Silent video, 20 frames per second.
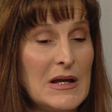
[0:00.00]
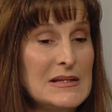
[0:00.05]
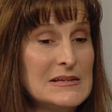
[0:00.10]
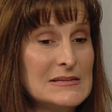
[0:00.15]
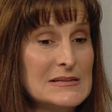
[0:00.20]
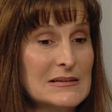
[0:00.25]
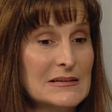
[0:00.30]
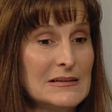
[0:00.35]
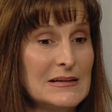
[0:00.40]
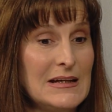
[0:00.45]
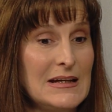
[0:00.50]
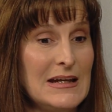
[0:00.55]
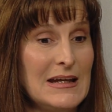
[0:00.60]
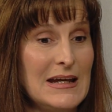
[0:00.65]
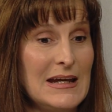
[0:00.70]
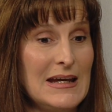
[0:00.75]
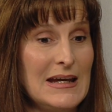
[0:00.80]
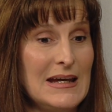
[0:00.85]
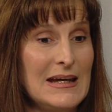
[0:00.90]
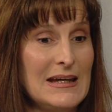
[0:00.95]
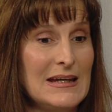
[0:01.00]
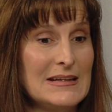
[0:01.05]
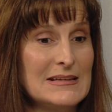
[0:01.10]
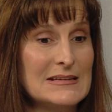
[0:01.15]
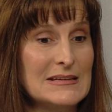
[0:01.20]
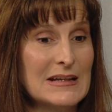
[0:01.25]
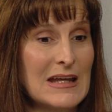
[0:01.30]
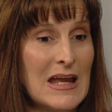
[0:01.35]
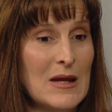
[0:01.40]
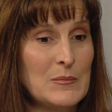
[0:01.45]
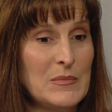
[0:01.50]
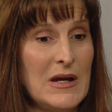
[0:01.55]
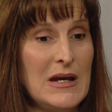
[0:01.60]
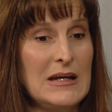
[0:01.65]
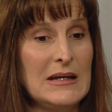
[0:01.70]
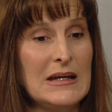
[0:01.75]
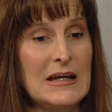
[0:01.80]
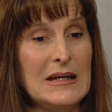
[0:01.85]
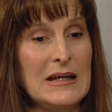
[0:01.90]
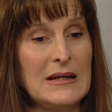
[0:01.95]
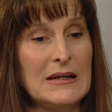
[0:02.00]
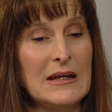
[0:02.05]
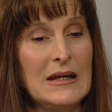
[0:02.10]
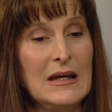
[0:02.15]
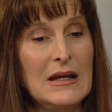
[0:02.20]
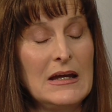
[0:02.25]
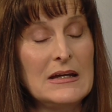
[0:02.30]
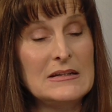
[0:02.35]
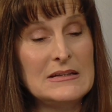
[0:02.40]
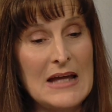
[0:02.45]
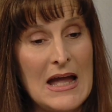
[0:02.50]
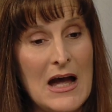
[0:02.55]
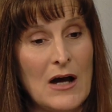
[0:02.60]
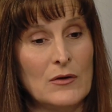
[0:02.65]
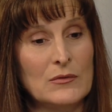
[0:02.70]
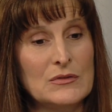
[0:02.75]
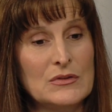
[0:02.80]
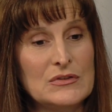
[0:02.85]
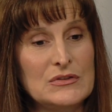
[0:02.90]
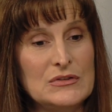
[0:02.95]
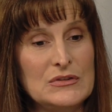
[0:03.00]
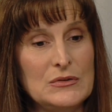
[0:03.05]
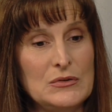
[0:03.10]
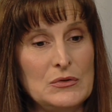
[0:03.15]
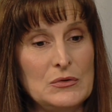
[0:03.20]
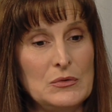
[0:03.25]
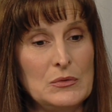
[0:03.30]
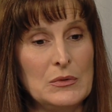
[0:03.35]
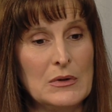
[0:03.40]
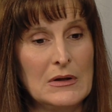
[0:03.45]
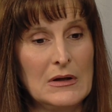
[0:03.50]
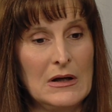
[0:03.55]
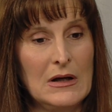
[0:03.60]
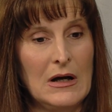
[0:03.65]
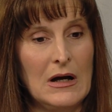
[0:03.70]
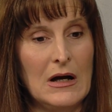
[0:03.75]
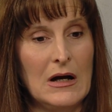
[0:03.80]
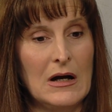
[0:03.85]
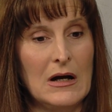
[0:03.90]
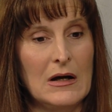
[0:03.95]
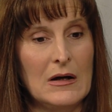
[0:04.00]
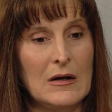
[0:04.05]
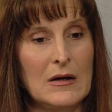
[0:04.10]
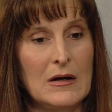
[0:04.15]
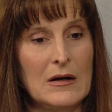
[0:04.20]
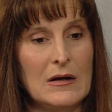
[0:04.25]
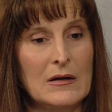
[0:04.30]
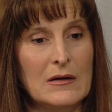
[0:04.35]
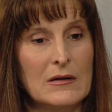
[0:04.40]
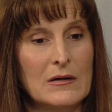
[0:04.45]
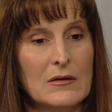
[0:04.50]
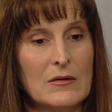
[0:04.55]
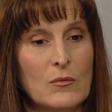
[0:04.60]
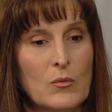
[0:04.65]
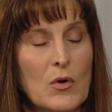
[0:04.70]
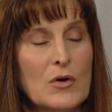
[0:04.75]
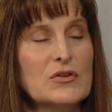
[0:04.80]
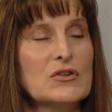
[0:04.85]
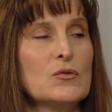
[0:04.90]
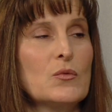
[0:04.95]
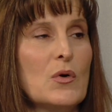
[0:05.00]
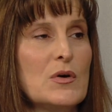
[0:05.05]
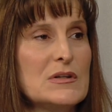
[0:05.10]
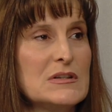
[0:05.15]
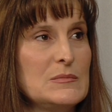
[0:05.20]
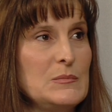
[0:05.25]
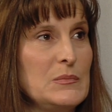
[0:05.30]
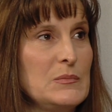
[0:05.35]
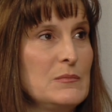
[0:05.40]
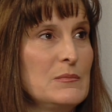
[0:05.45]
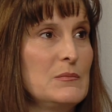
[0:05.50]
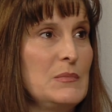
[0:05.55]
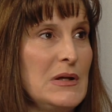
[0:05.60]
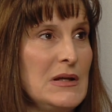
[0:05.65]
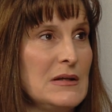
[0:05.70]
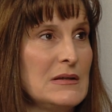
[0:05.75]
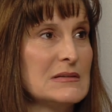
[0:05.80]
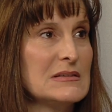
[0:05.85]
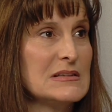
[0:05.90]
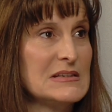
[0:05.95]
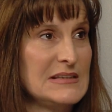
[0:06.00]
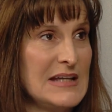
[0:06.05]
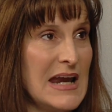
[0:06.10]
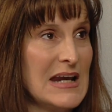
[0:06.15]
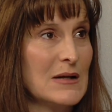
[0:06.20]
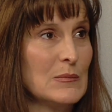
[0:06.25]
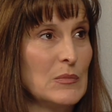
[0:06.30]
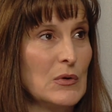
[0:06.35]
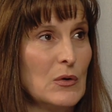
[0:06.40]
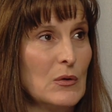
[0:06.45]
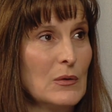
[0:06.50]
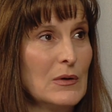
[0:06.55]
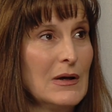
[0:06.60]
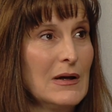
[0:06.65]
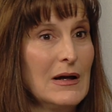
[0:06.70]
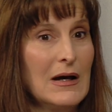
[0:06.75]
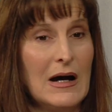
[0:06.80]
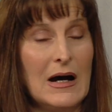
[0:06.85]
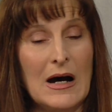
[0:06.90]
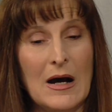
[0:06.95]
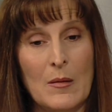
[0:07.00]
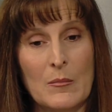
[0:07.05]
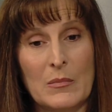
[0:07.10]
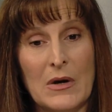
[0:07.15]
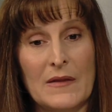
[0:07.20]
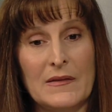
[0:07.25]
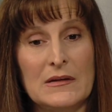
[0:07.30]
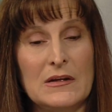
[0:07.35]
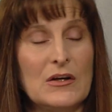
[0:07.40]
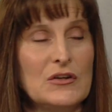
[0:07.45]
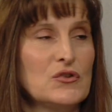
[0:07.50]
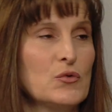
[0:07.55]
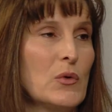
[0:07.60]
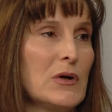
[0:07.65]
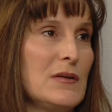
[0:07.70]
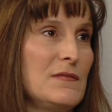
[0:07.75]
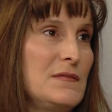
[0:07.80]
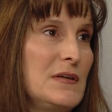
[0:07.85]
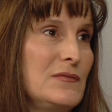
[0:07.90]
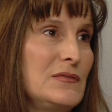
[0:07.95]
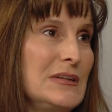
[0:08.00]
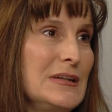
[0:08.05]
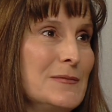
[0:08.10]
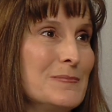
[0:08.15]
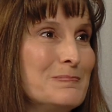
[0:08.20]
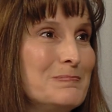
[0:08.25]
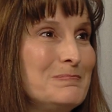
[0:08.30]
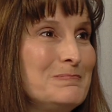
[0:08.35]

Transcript: basically, it's a campaign getting towns to work towards being sustainable by the year 2050.